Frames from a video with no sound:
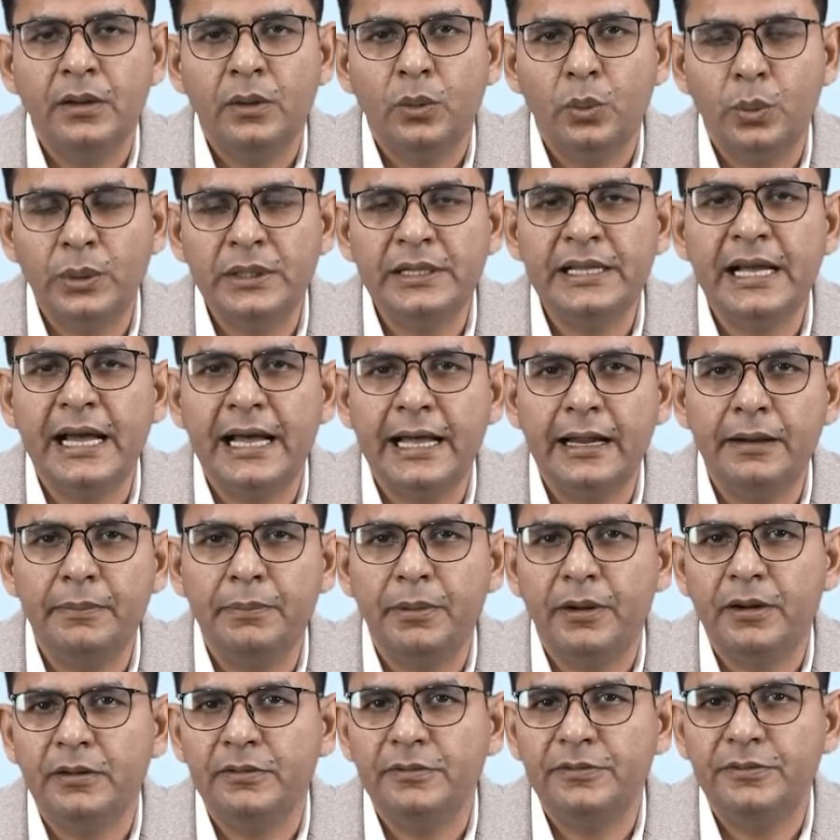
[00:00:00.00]
with the help
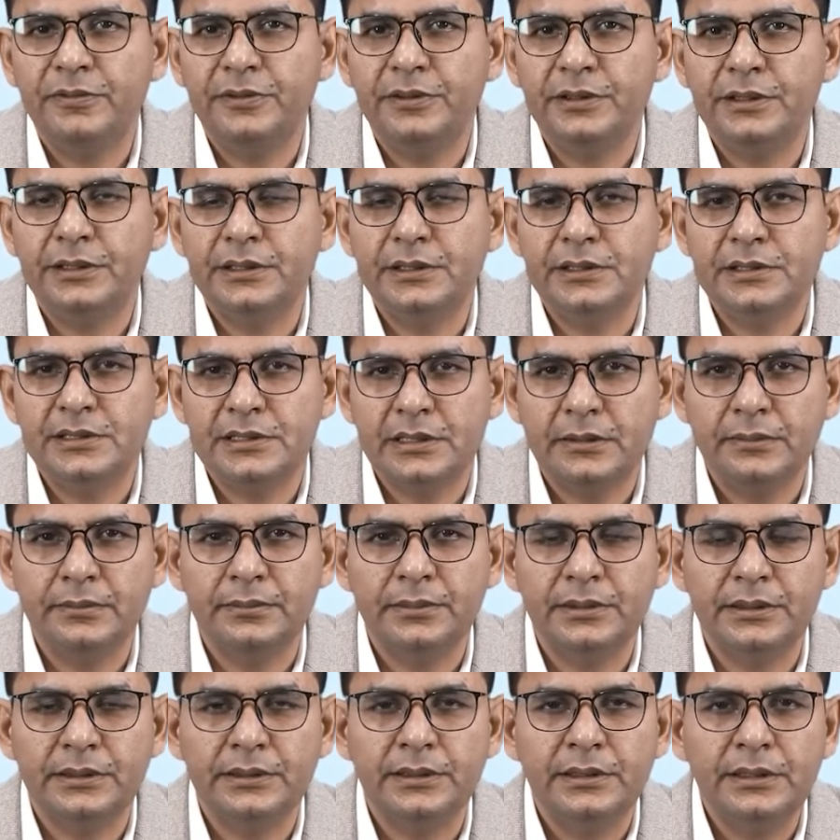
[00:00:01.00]
of
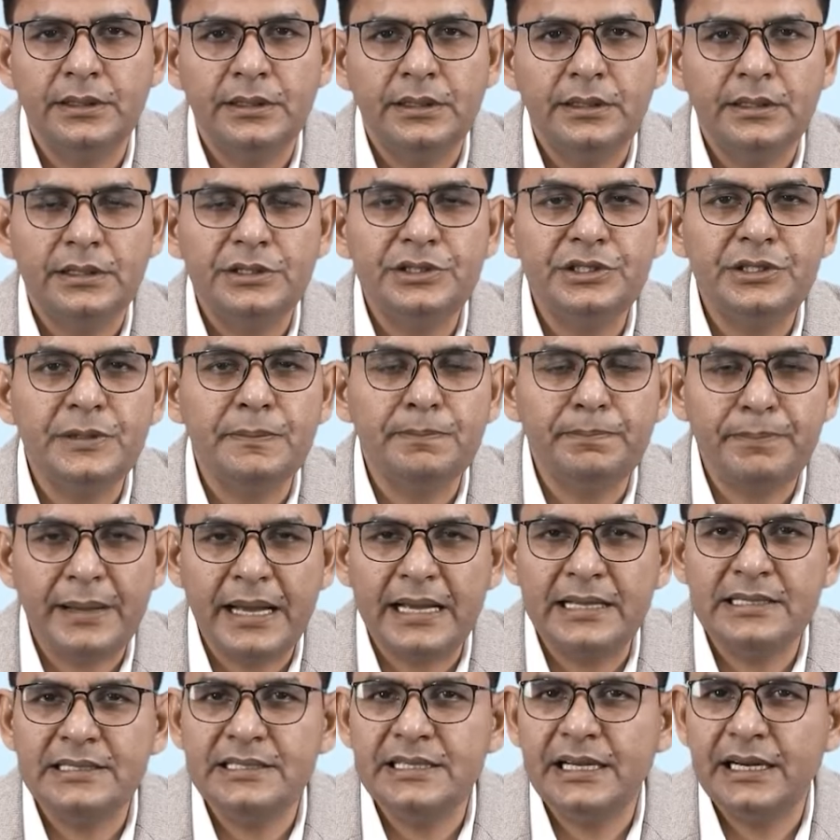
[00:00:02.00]
some
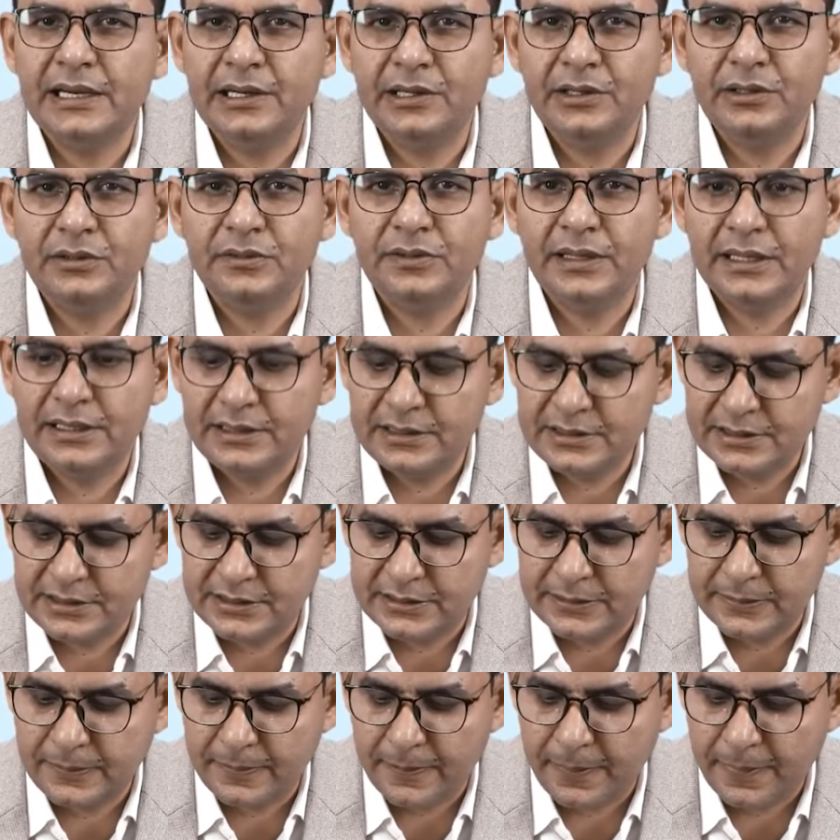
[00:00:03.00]
chimpanzee
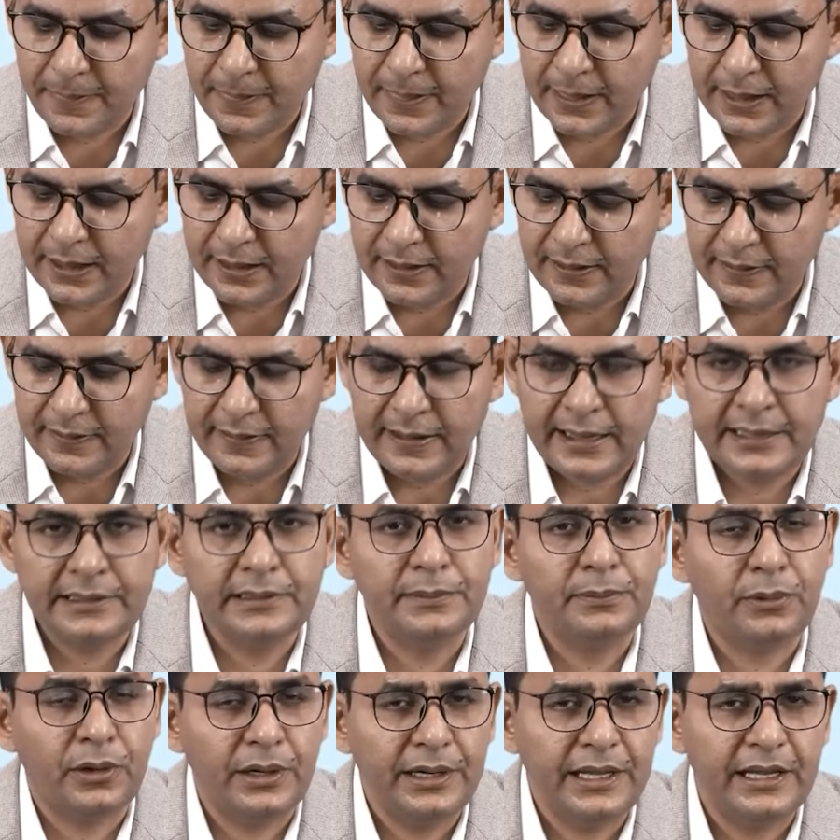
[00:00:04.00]
adenovirus, and
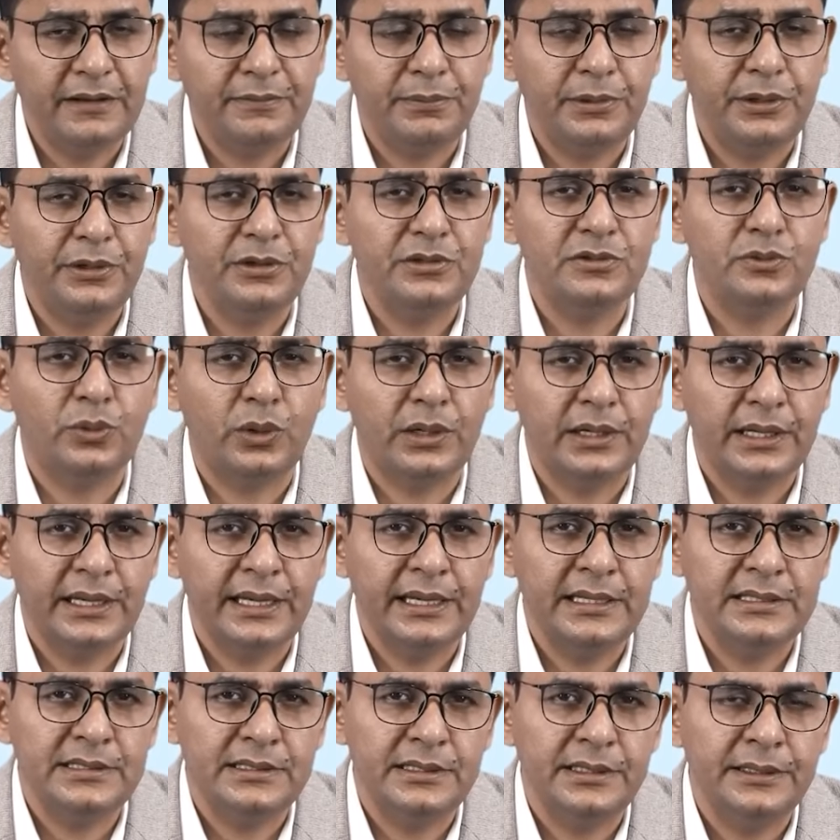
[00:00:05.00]
the body have produced what
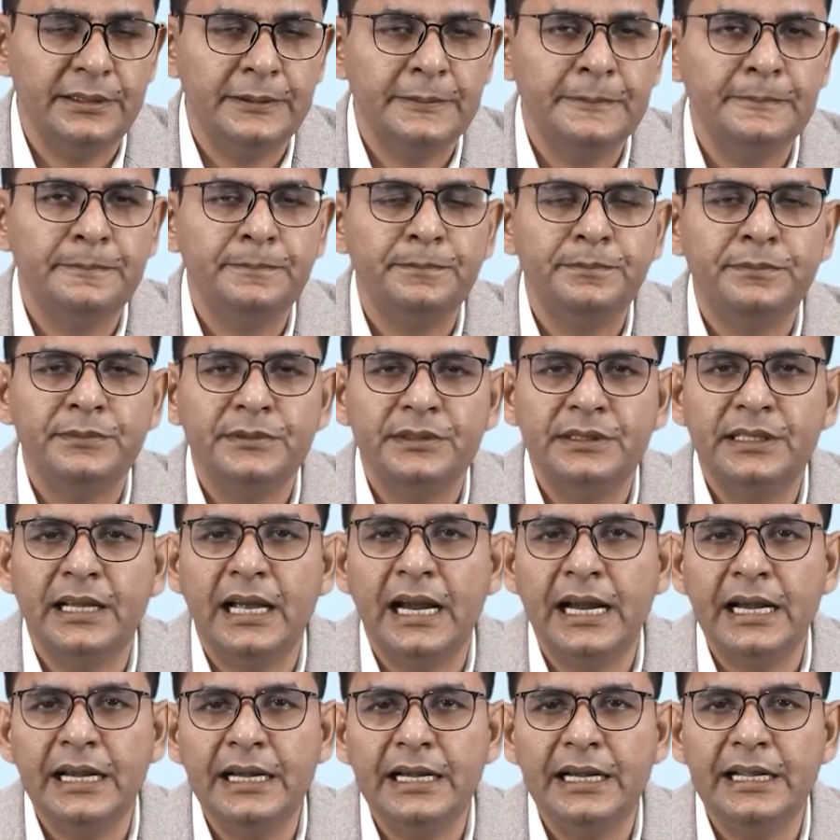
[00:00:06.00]
against it? The
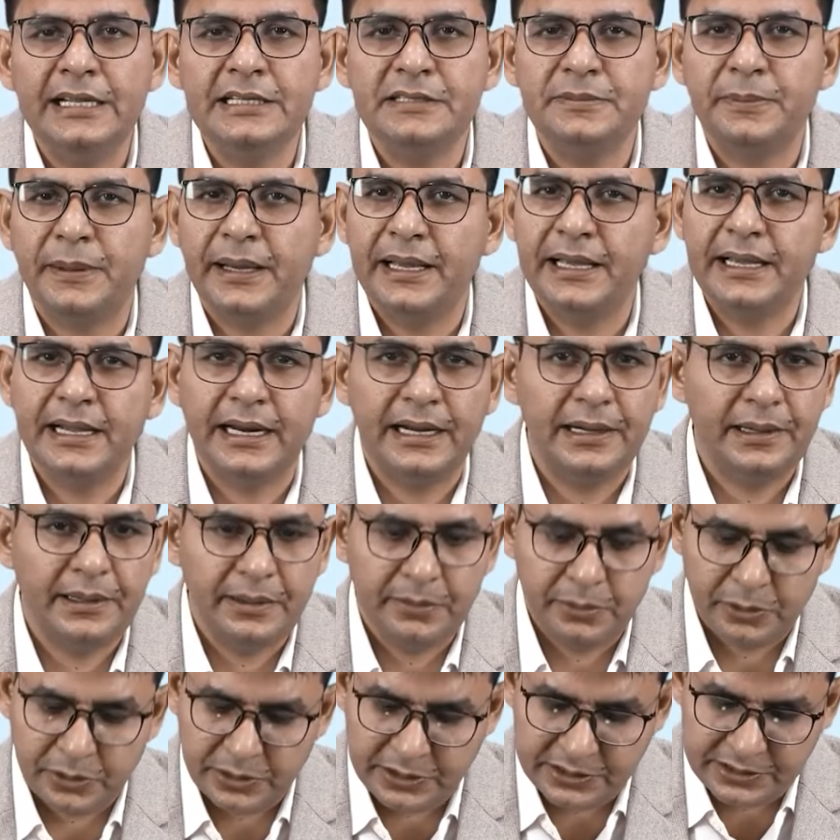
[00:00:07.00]
anti-spike
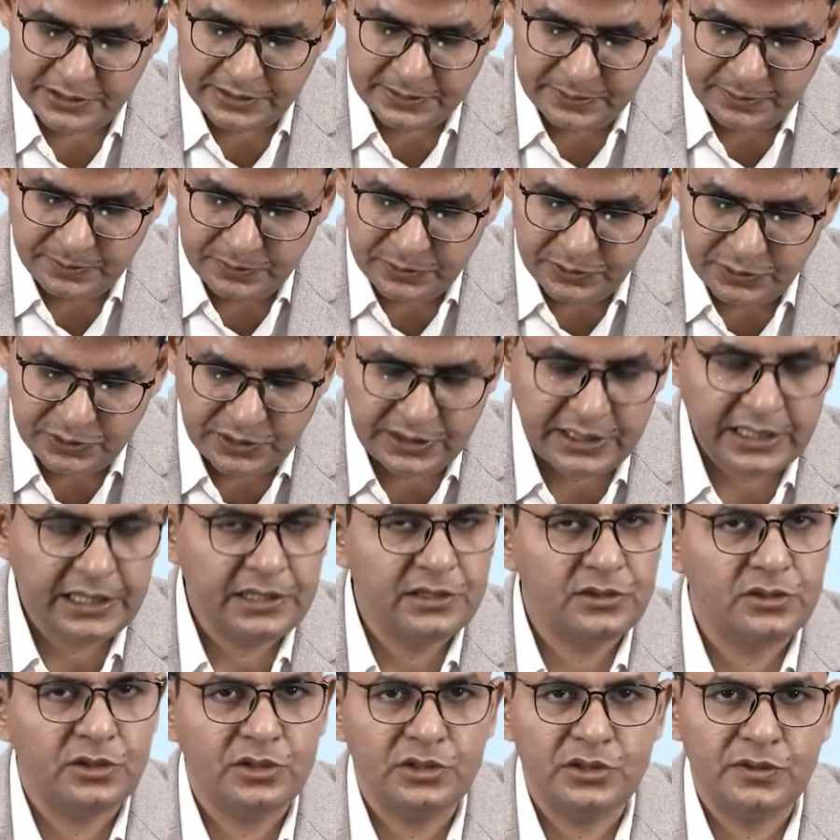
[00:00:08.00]
antibodies. So that
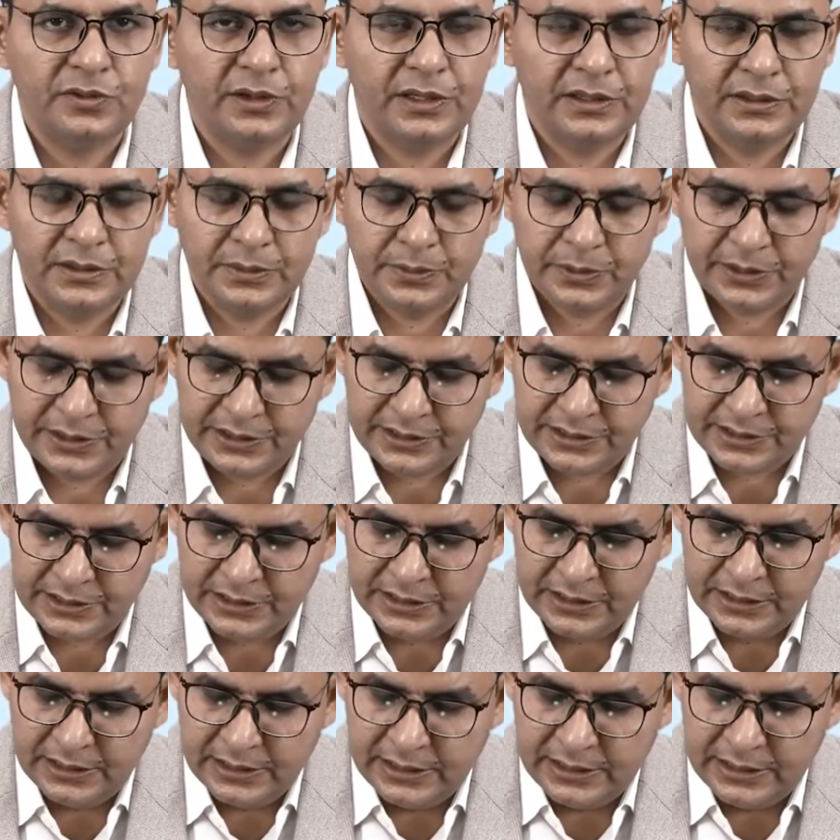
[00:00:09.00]
is also one of the points.